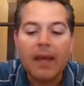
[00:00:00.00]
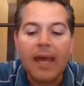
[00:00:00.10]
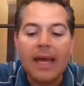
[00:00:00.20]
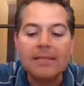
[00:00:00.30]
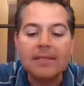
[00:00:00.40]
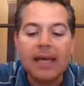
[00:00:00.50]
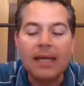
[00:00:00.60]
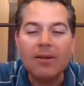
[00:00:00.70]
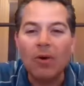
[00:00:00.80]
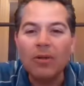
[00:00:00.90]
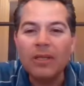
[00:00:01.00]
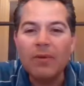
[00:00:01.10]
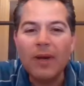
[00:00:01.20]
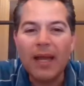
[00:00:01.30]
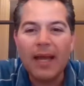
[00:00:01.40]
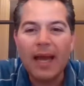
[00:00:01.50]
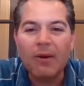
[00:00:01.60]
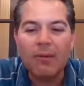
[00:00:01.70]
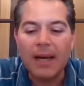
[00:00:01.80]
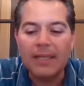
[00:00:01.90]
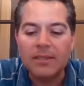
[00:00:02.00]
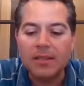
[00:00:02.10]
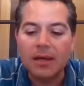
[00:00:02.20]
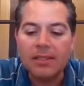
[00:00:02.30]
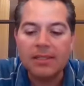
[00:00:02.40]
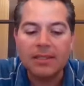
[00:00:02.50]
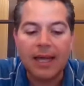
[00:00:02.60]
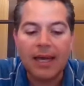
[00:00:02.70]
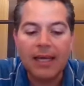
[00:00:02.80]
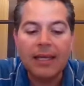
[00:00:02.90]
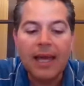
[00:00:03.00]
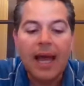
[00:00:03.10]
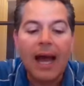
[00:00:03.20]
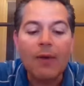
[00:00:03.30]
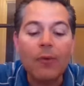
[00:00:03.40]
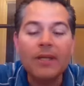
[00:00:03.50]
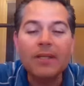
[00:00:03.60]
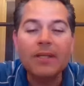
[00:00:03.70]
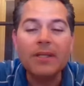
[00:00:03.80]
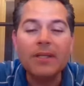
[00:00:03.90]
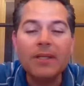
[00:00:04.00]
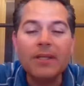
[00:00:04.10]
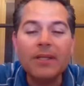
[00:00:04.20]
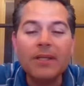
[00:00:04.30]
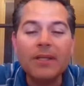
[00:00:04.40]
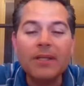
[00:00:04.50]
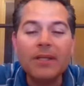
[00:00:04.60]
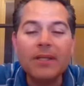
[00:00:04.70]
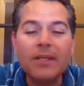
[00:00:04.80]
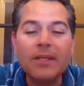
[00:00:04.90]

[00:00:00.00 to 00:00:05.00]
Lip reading: And only when I had all my ducks in line, I went to the new